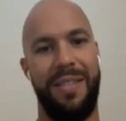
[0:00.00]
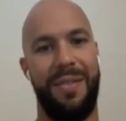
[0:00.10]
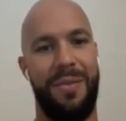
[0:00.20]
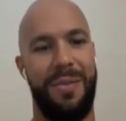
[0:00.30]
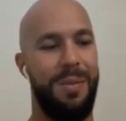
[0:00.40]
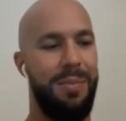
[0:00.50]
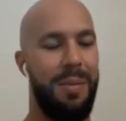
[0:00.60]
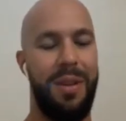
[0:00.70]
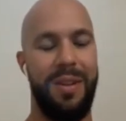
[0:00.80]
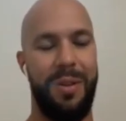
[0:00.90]
For
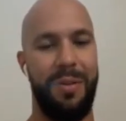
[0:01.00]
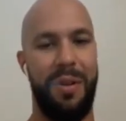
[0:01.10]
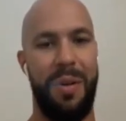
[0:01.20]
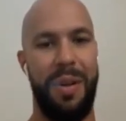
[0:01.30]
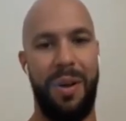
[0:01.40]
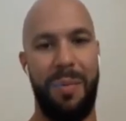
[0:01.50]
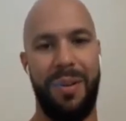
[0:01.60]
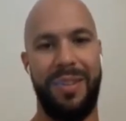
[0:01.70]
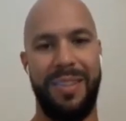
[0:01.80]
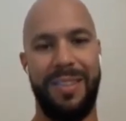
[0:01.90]
people that don't know what
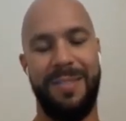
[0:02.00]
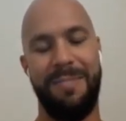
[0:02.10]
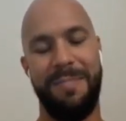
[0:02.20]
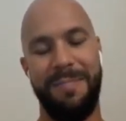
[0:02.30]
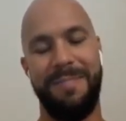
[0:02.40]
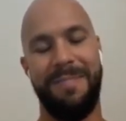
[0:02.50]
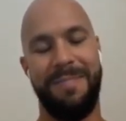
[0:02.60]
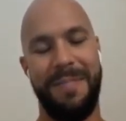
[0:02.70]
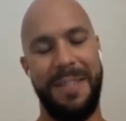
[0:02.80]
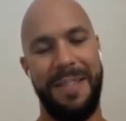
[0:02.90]
Holbox is,
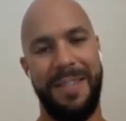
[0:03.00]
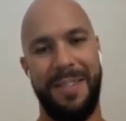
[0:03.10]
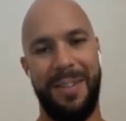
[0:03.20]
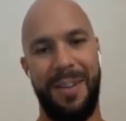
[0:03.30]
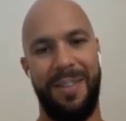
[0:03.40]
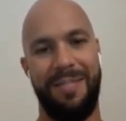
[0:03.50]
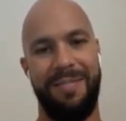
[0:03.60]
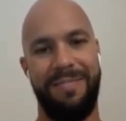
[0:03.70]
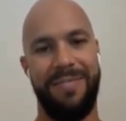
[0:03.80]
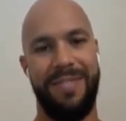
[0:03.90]
so
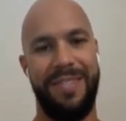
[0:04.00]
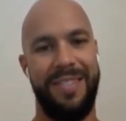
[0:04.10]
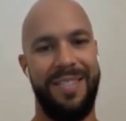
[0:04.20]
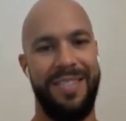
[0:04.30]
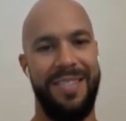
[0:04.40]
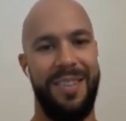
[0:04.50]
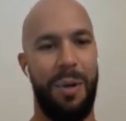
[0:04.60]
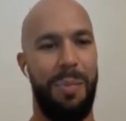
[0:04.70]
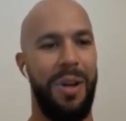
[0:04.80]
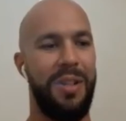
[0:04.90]

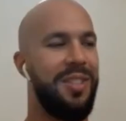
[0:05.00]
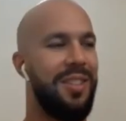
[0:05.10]
Holbox.